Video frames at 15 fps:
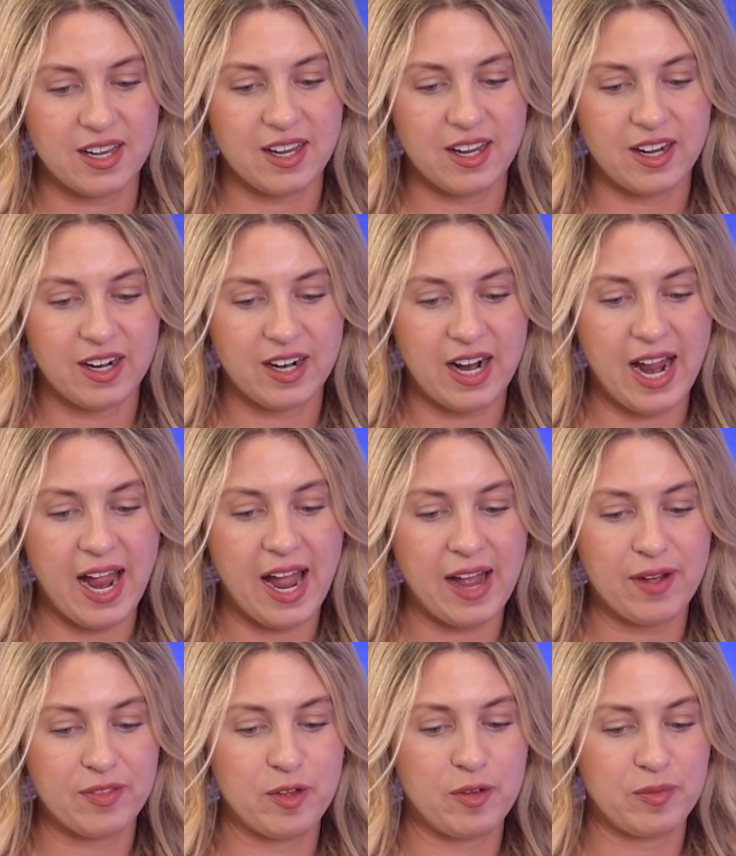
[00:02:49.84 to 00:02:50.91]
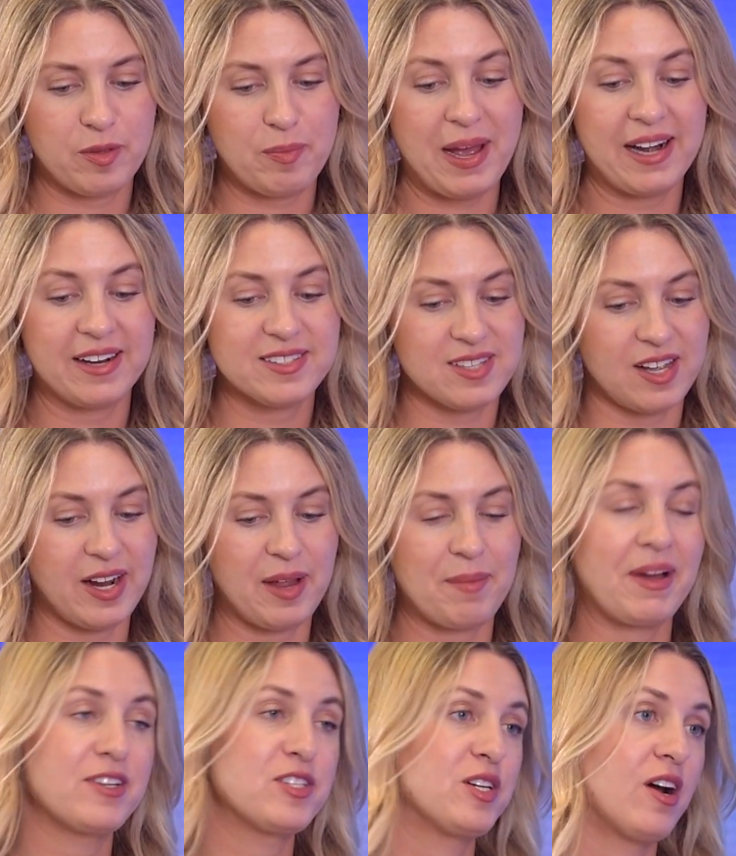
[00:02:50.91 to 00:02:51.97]
uh, the, the palace, I
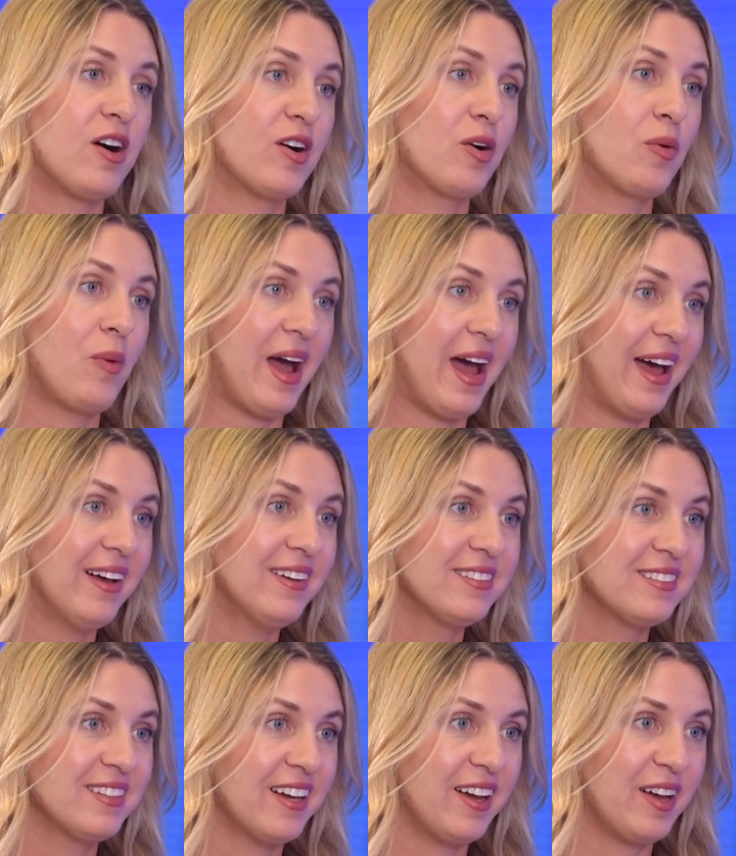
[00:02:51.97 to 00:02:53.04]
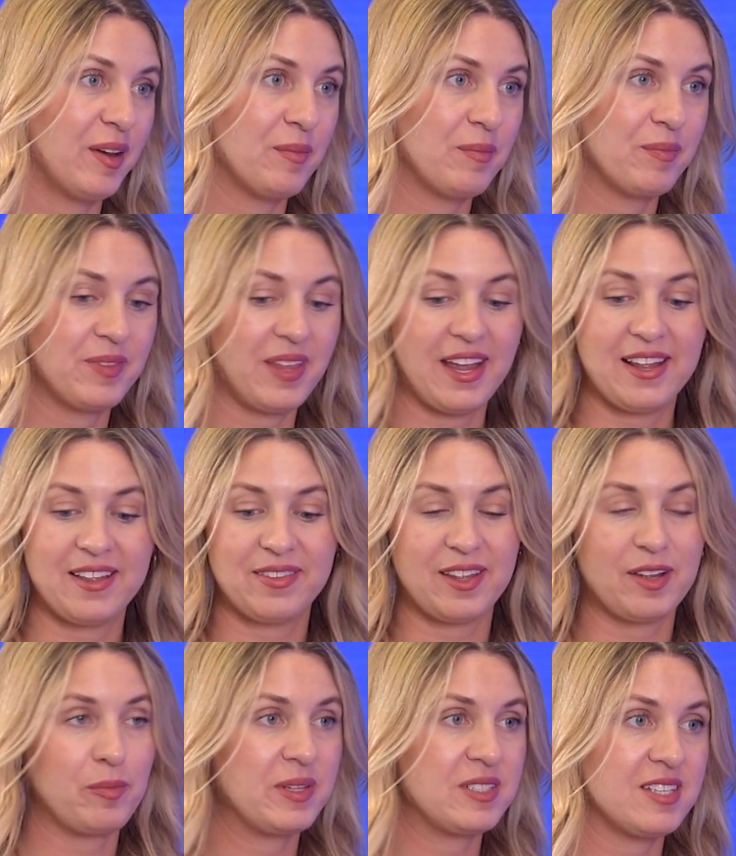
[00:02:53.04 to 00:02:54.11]
imagine, are aware. Um, they,
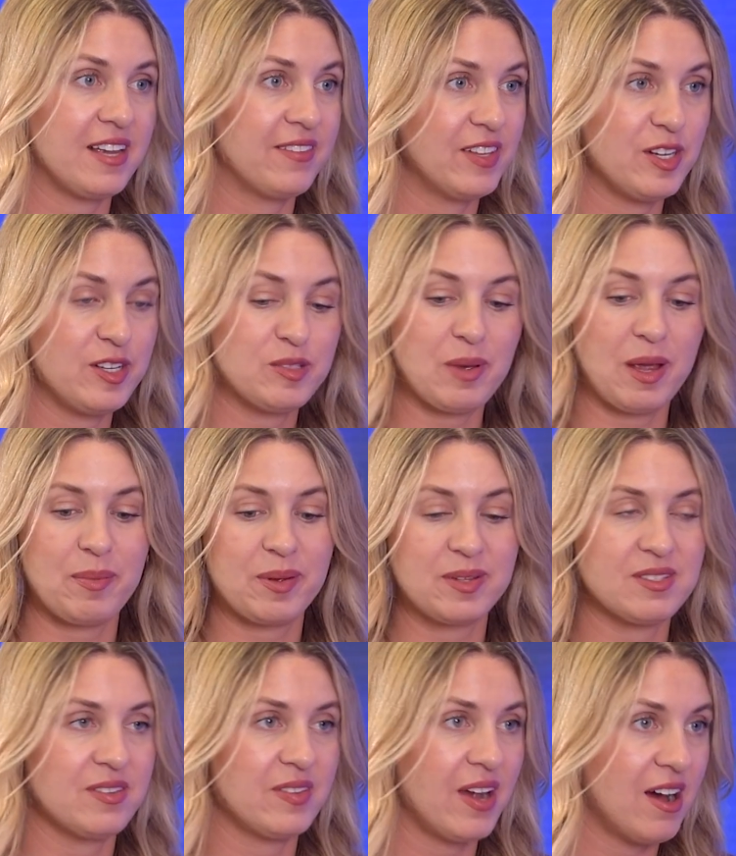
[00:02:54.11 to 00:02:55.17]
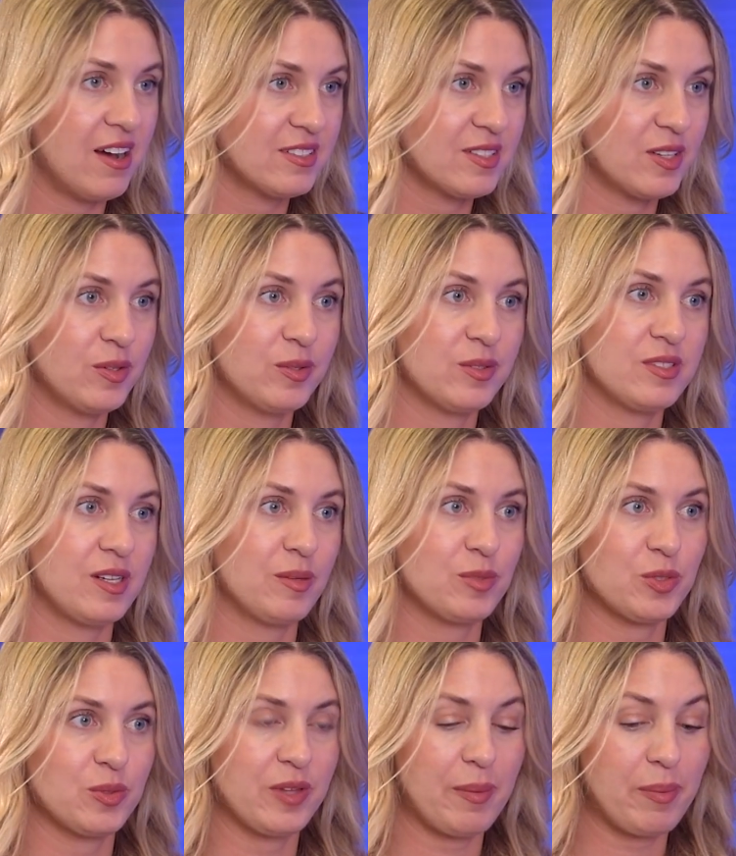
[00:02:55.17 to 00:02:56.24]
they'll be seeing the newspapers and the articles, and I'm
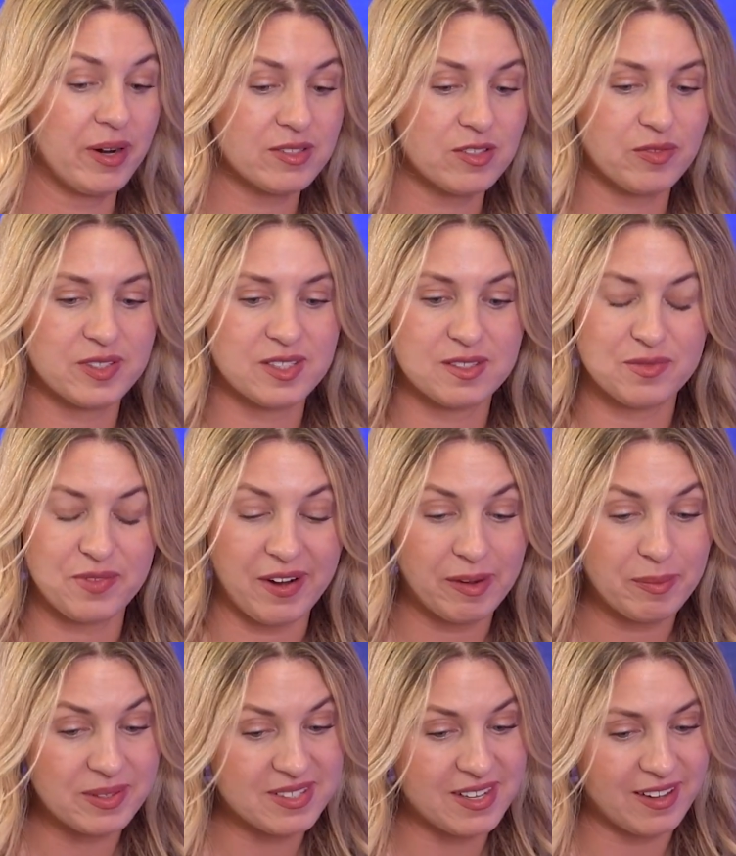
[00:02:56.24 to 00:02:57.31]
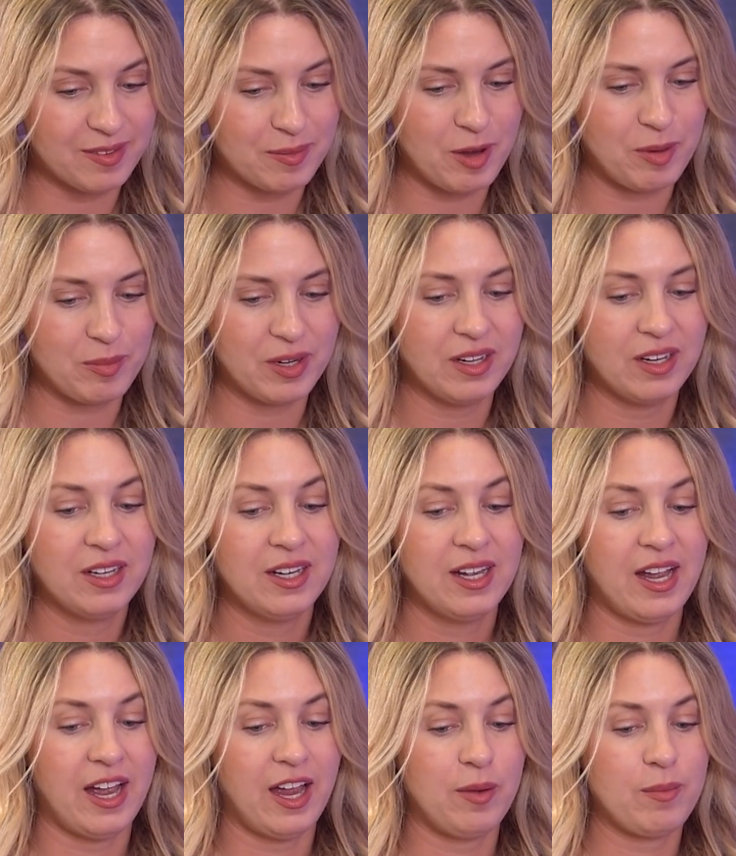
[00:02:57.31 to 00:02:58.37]
sure their press office is very busy at the moment.
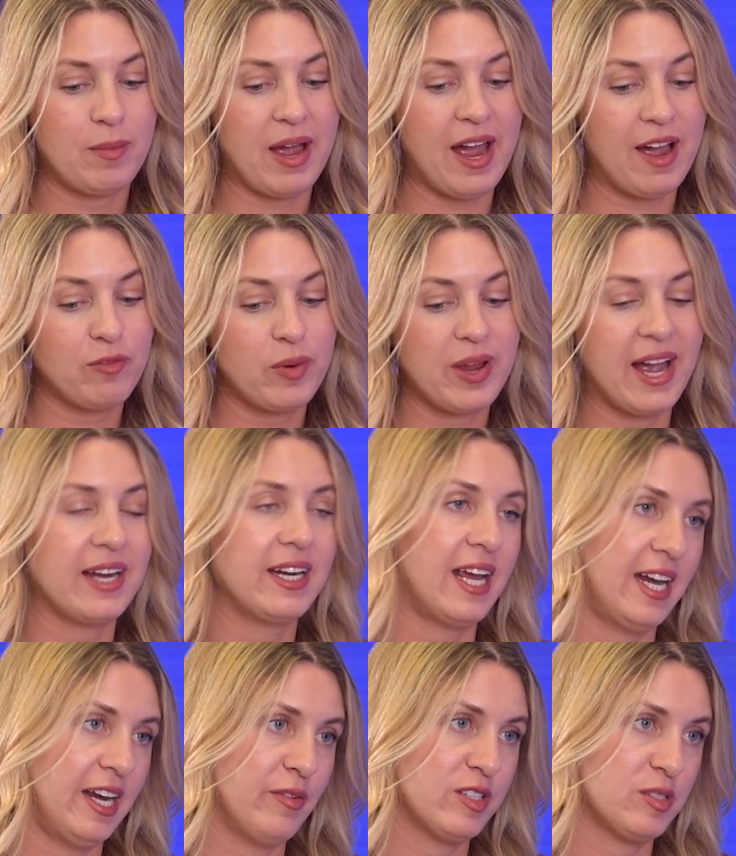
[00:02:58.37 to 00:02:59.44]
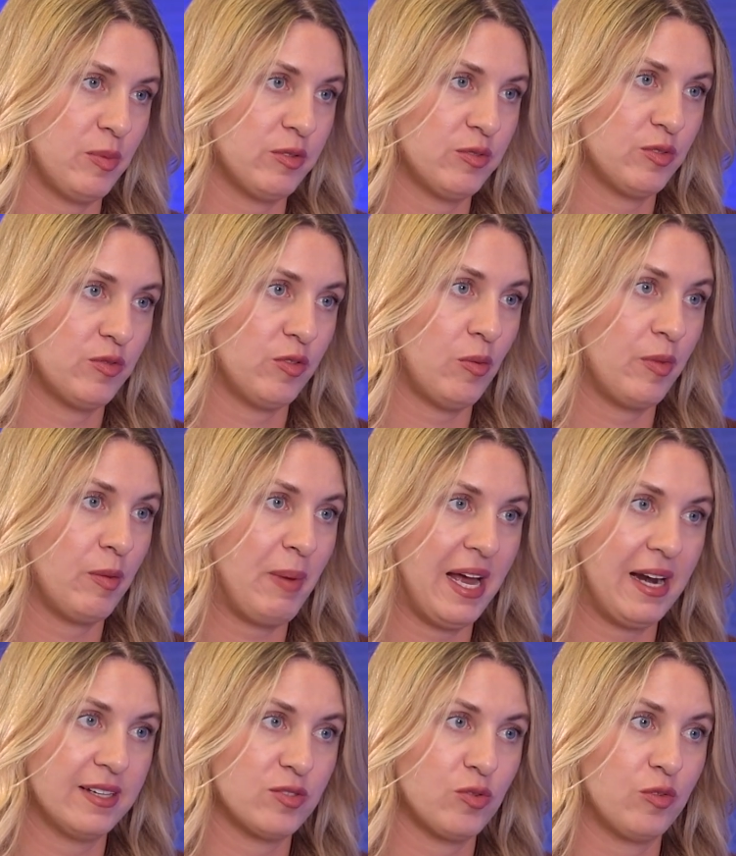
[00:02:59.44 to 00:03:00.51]
Um, have we had any response from the
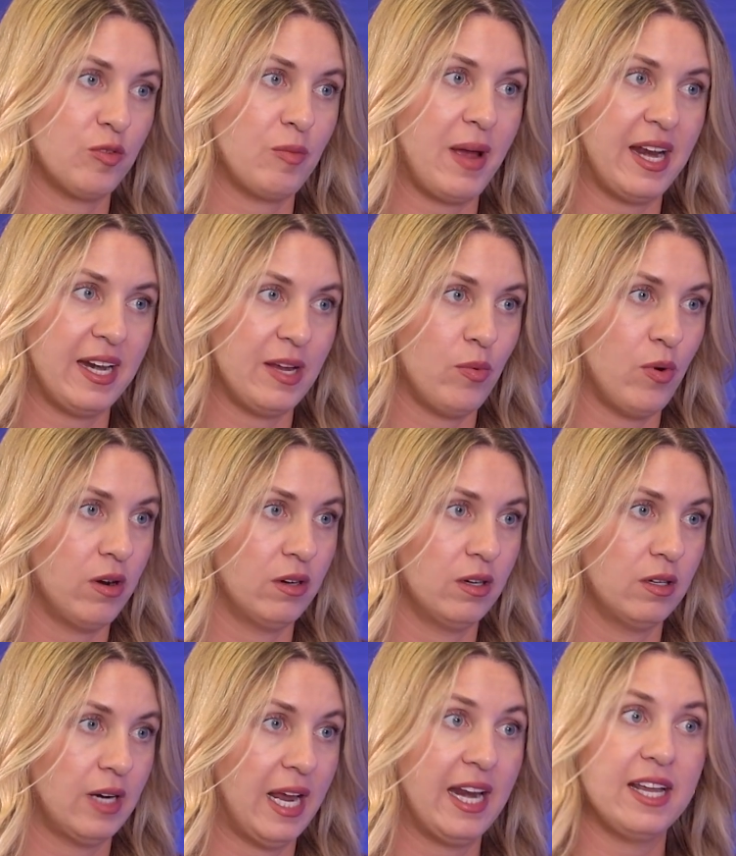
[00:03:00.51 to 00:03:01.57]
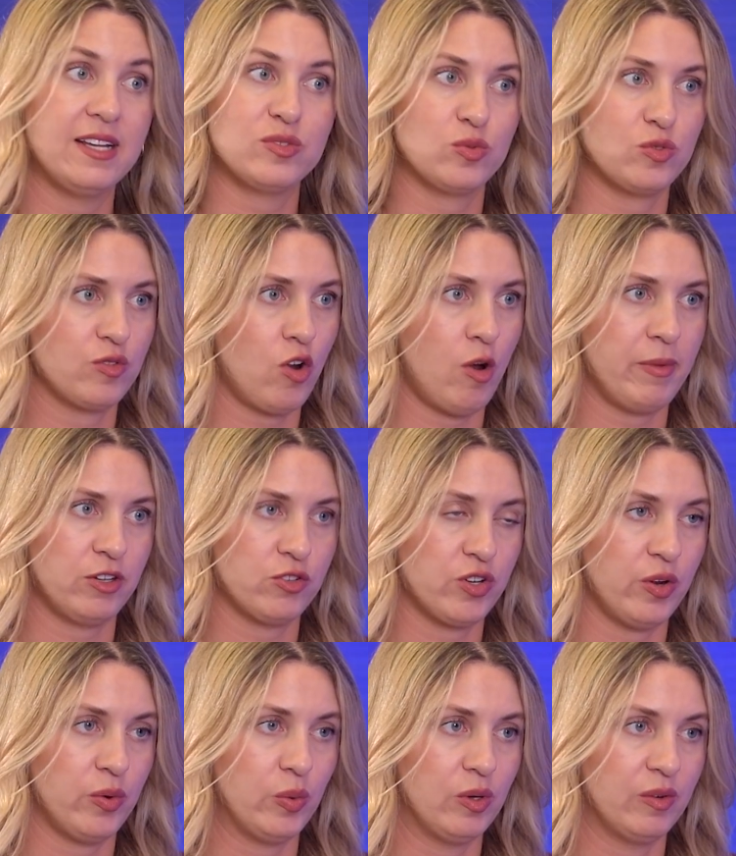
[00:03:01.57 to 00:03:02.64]
palace or from anyone, any sort of commentary
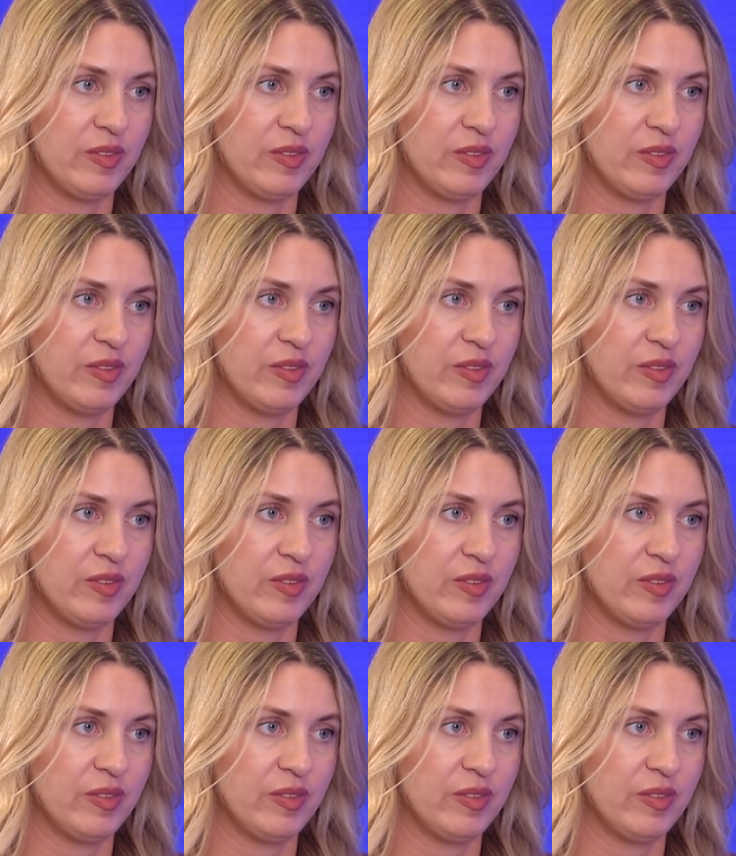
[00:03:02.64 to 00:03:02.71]
on all